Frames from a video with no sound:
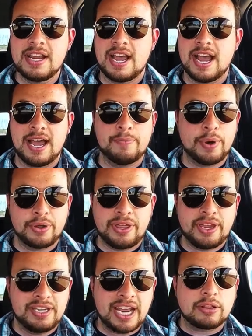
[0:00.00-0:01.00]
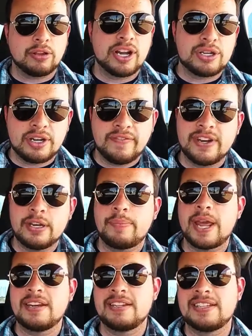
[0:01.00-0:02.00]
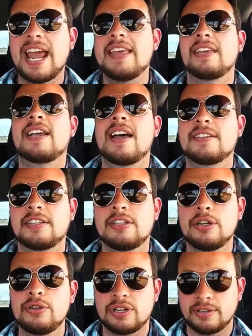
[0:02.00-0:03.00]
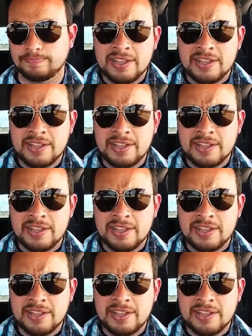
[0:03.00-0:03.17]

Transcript: both the Declaration of Independence and the Constitution.